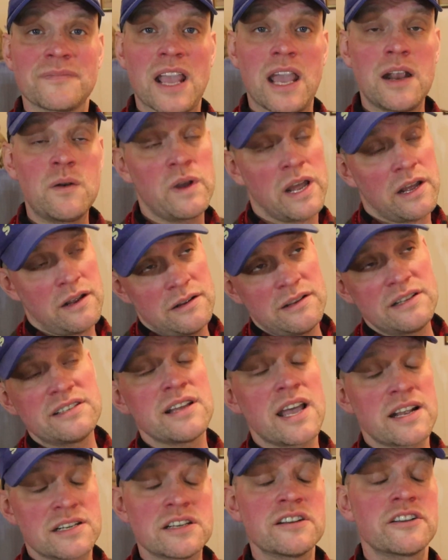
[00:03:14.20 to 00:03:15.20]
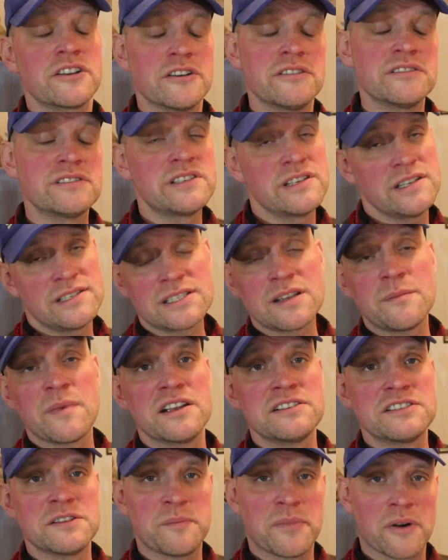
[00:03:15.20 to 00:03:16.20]
anyway, it's actually a good system.
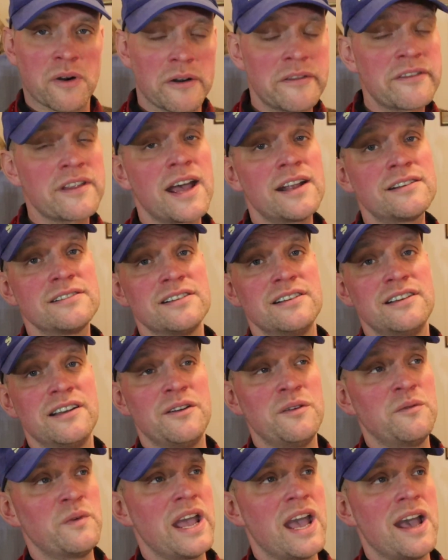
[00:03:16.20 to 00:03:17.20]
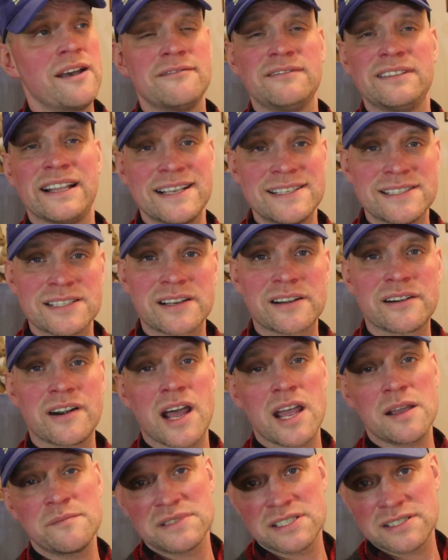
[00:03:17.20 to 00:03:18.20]
I support that. We have less
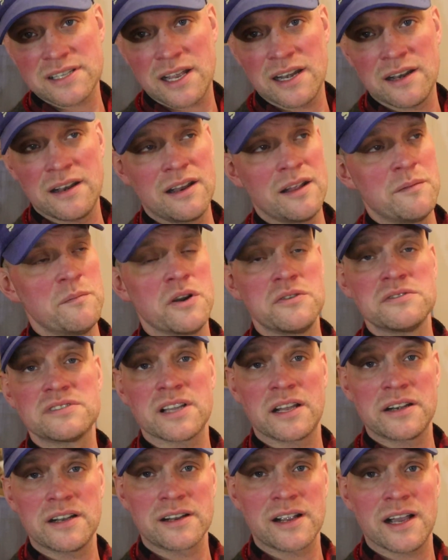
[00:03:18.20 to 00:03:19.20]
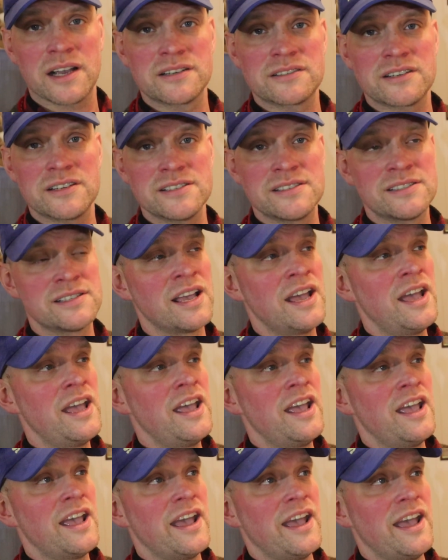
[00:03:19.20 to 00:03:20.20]
crimes than in most other countries.
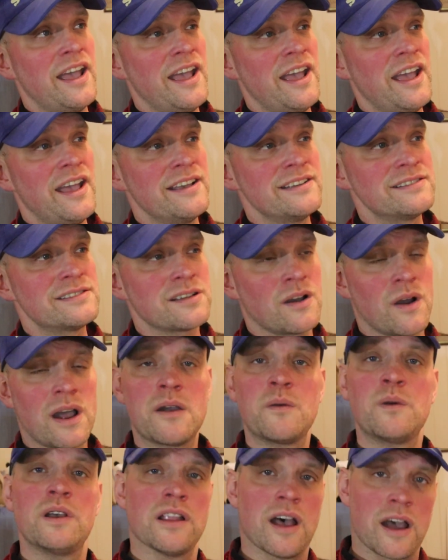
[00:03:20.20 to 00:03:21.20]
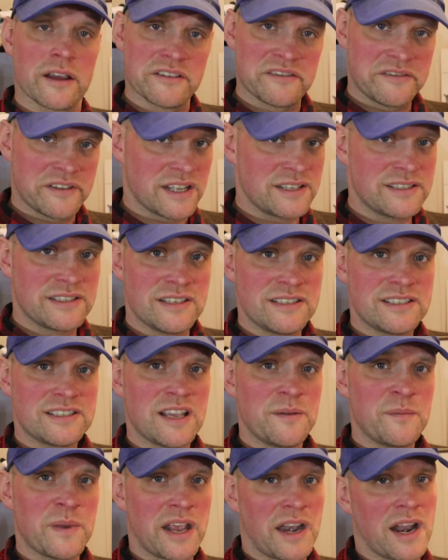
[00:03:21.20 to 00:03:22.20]
So I will honor that
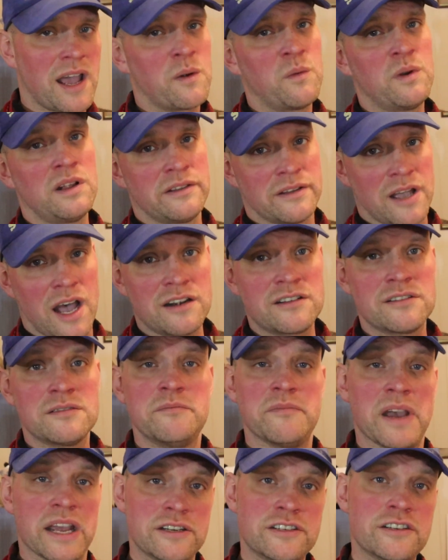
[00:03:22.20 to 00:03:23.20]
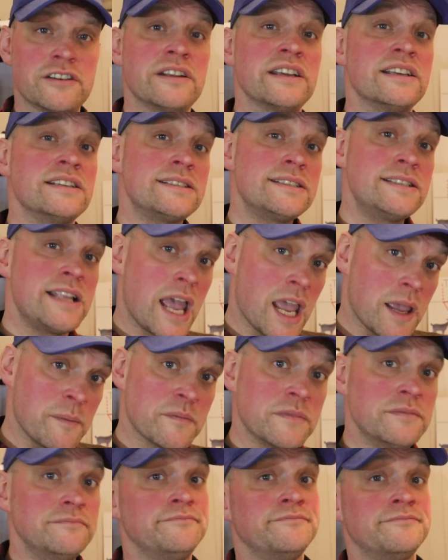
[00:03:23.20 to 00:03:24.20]
system and I will not mention his
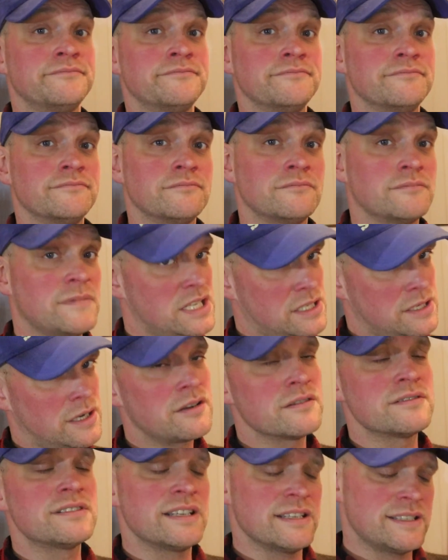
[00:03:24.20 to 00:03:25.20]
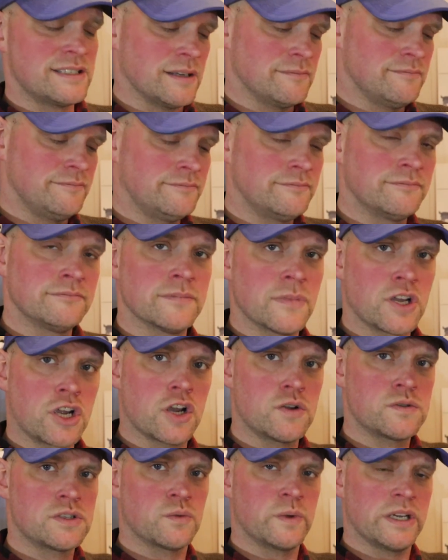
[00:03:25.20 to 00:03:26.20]
name. It's a good system.
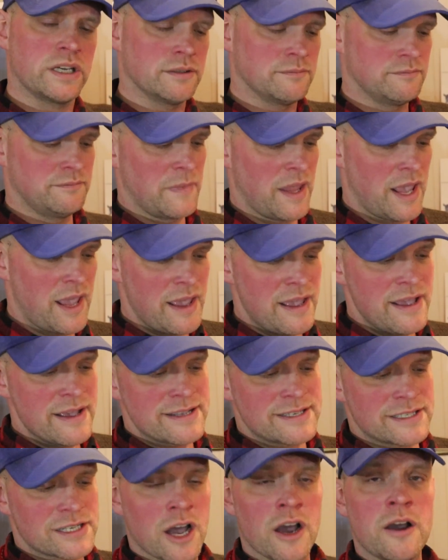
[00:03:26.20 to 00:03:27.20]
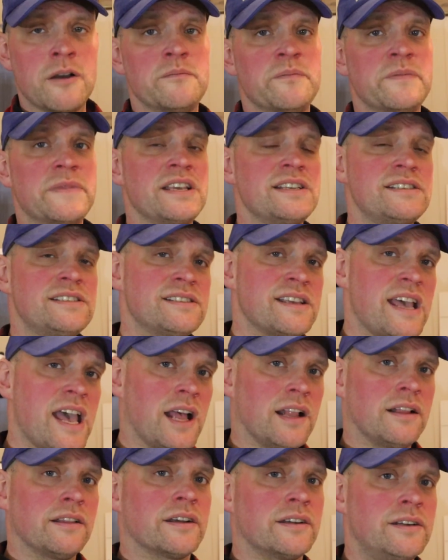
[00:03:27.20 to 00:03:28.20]
Go Sweden. So this
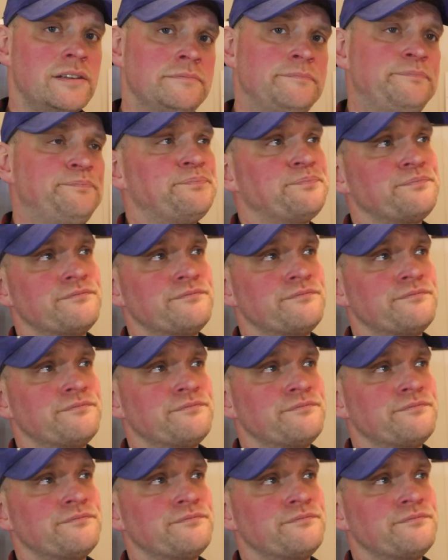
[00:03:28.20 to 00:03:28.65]
elder,